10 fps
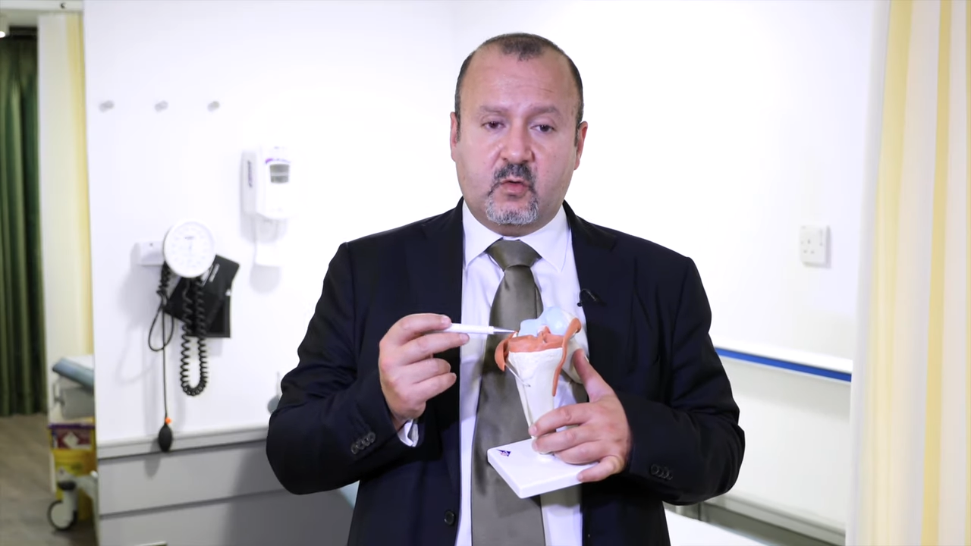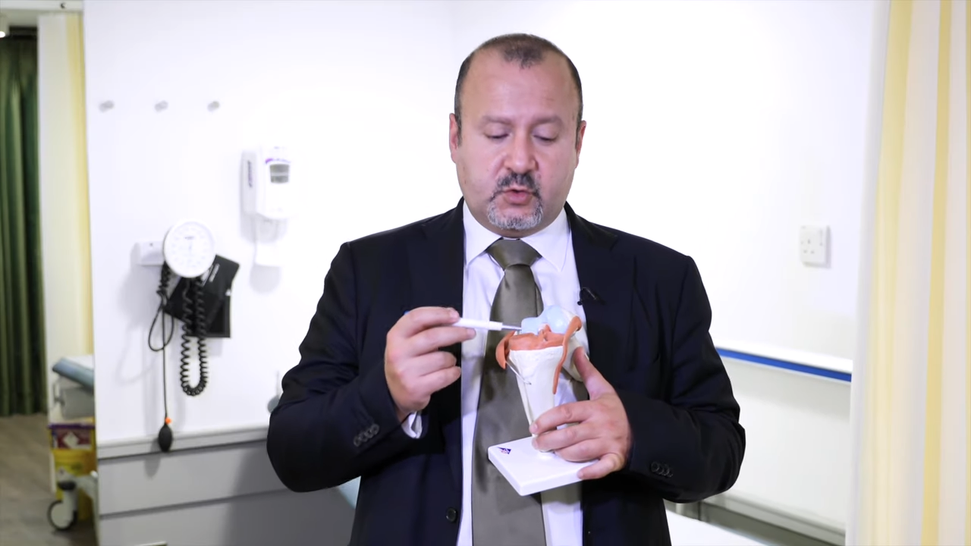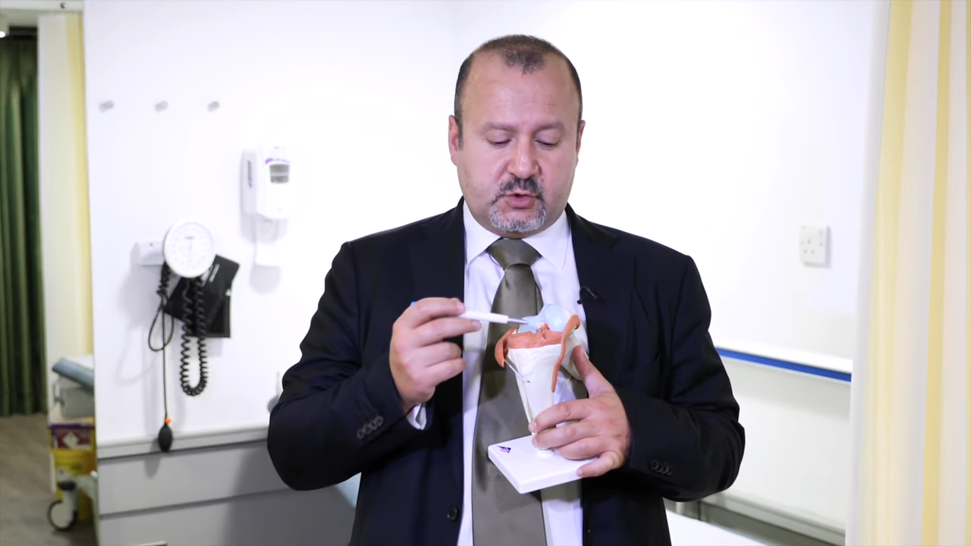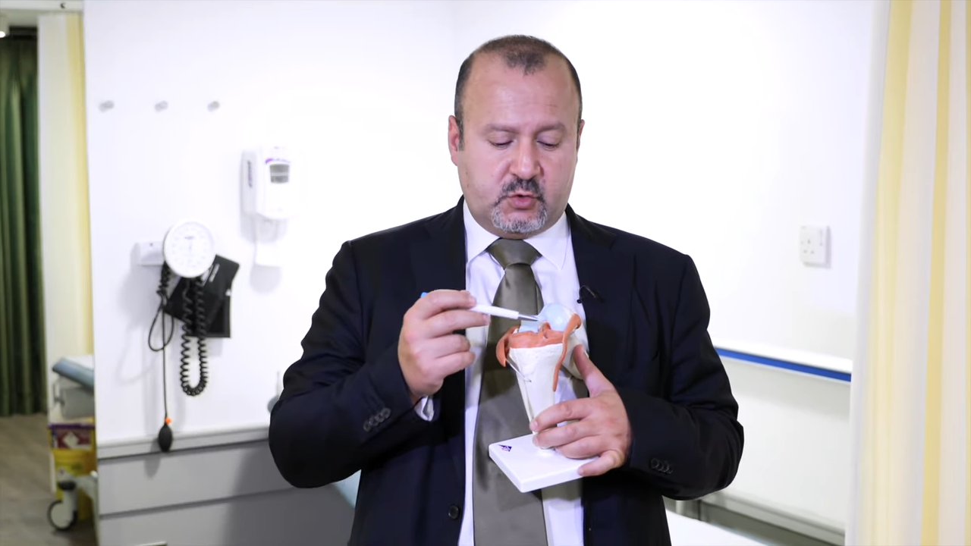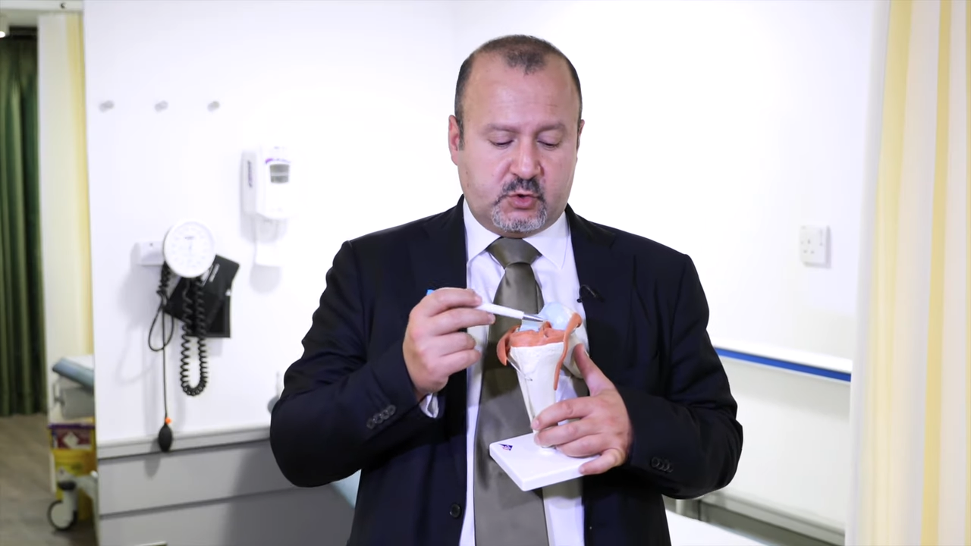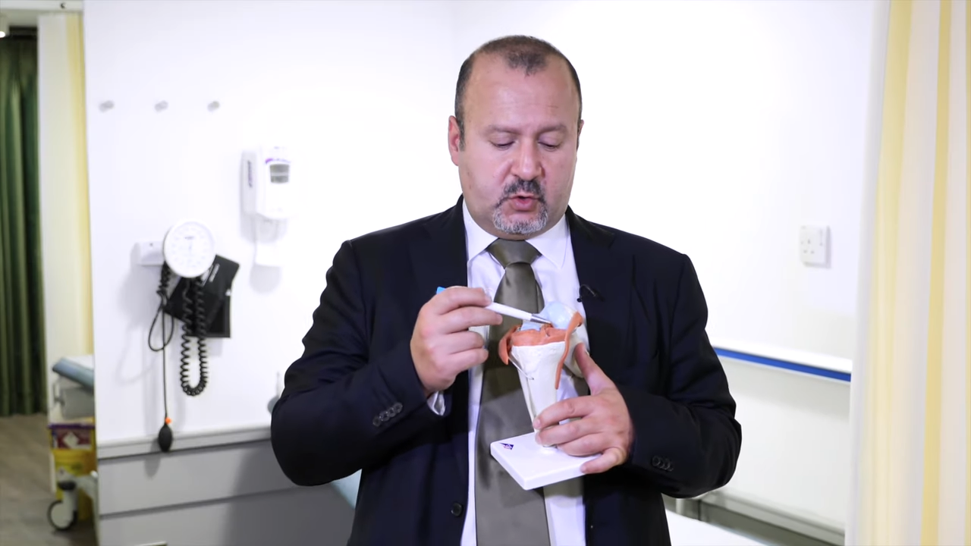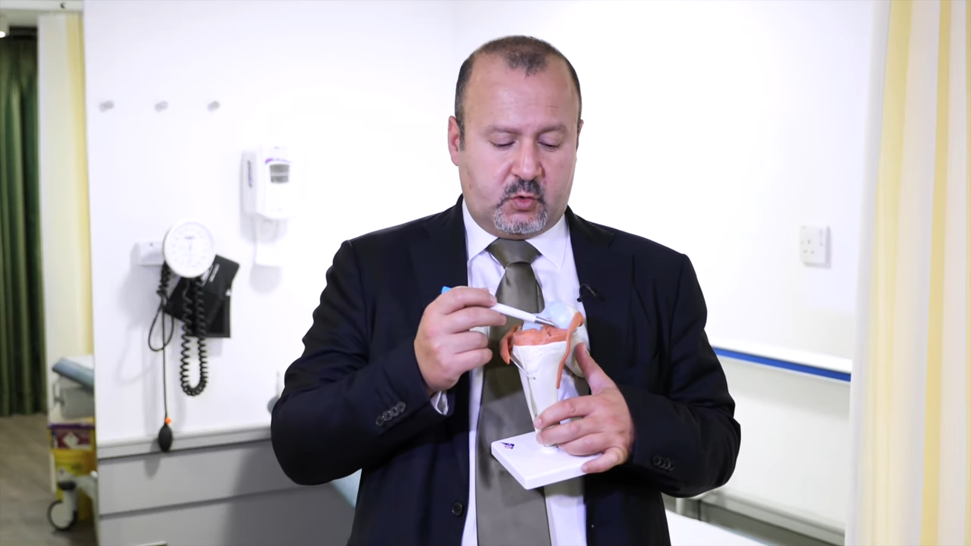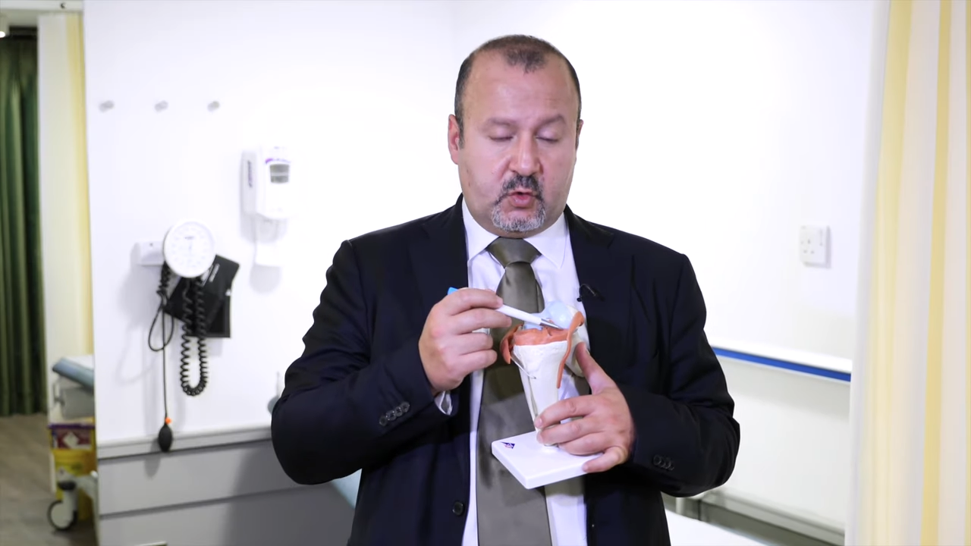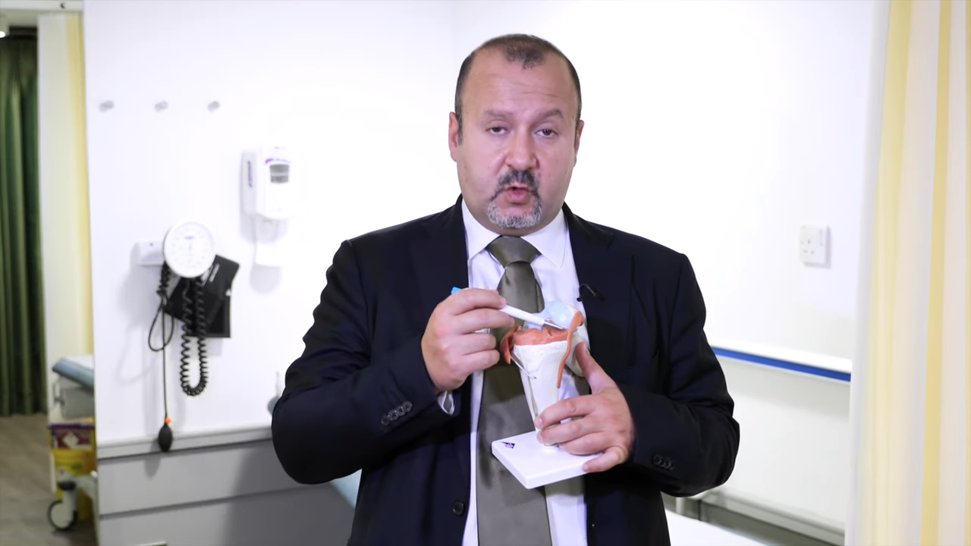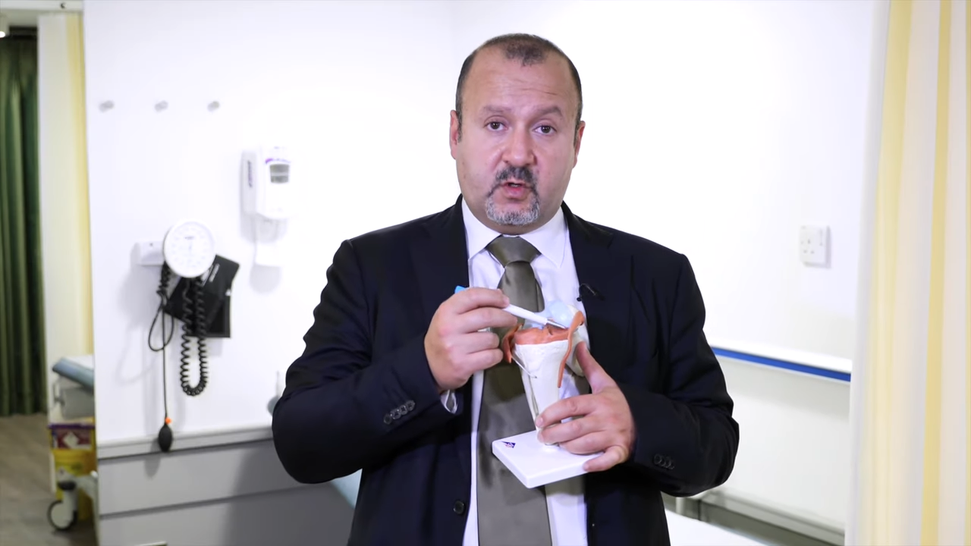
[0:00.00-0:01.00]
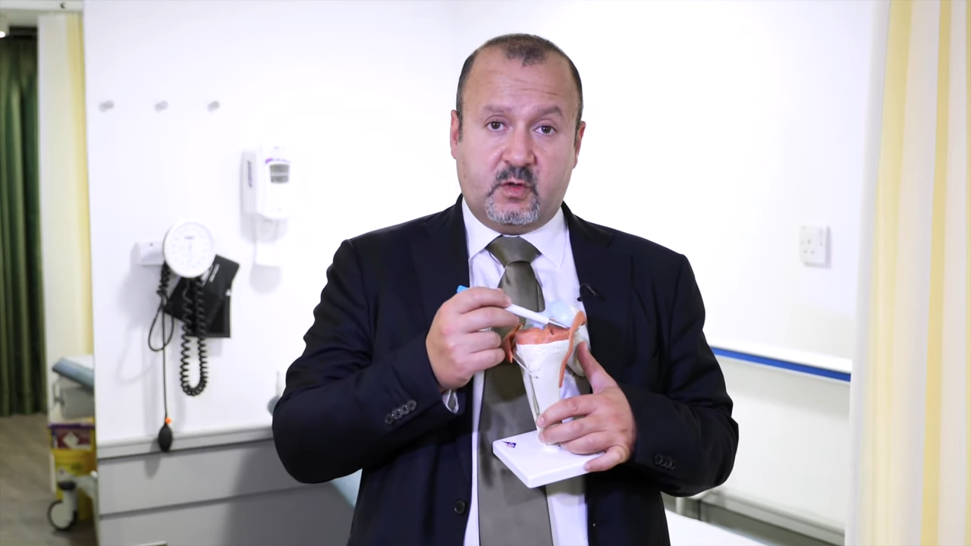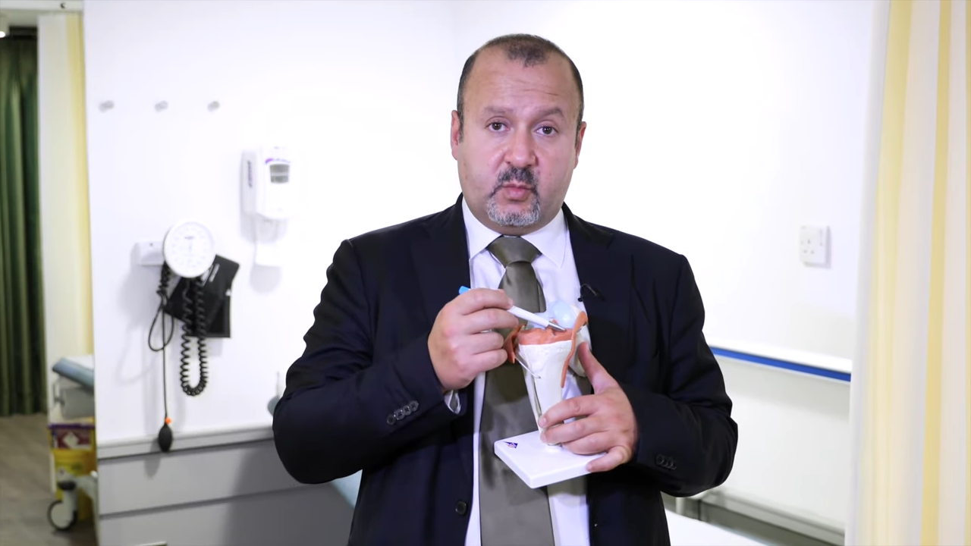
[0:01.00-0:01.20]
which usually occur at the